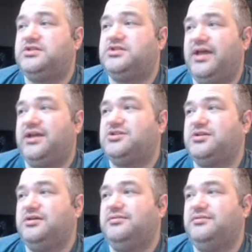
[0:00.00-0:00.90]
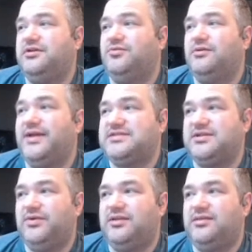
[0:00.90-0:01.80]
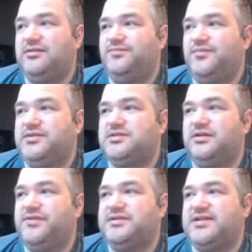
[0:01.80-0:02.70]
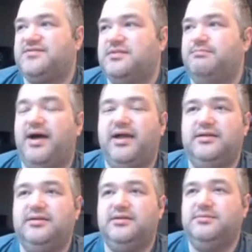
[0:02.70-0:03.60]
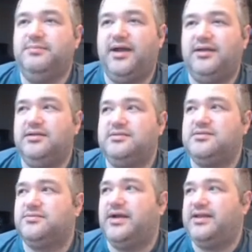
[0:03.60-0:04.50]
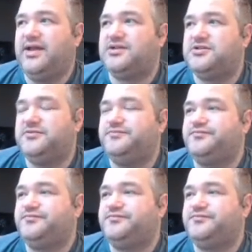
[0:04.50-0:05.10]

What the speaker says: texture that we're messing with. So you first have to bind it to the right texture,